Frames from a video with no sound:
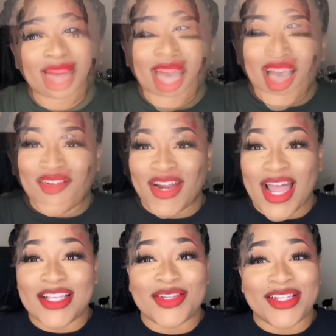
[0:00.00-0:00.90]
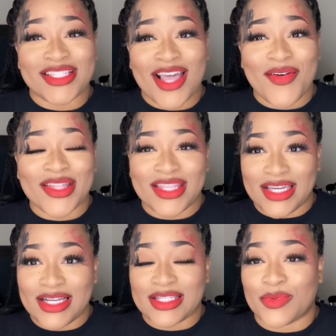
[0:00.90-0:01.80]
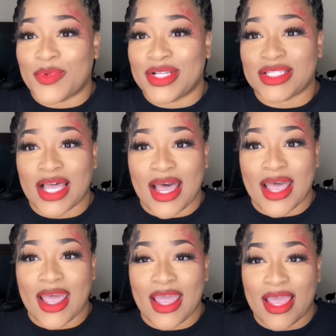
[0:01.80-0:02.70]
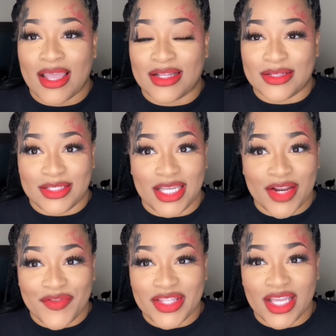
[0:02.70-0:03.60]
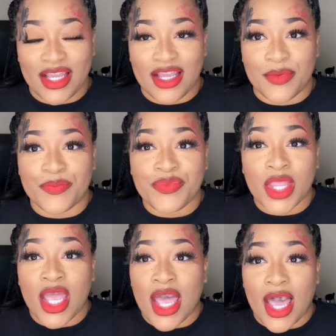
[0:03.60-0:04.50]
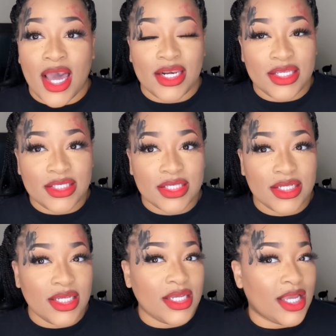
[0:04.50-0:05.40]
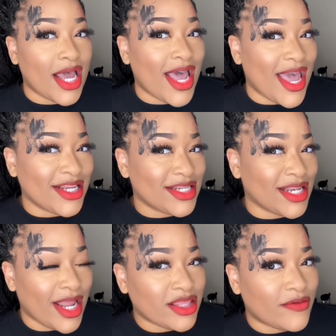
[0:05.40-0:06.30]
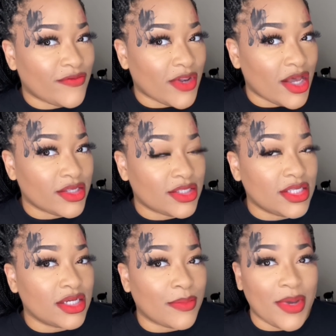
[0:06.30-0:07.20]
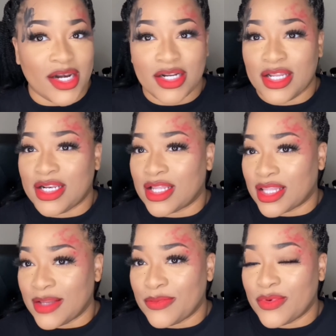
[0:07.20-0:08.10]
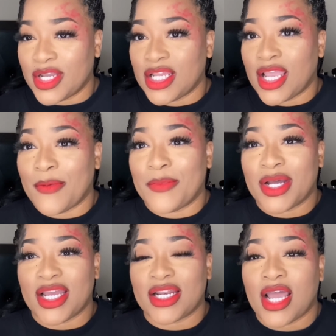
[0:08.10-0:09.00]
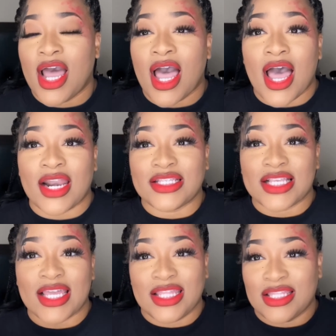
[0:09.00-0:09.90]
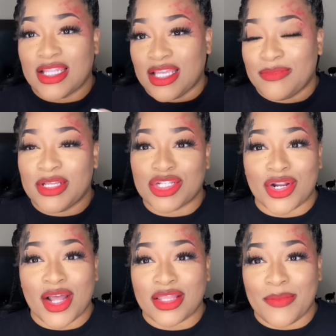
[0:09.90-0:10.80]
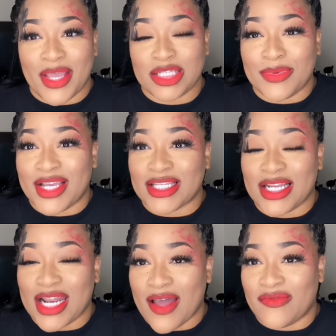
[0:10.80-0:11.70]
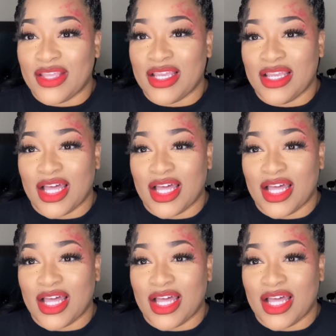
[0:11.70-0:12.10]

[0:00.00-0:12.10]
Alright guys, so this is how it looks once I did everything. Honestly, I actually like the floss look better than the lip one, but honestly, I think the lip didn't turn out the best because I didn't have the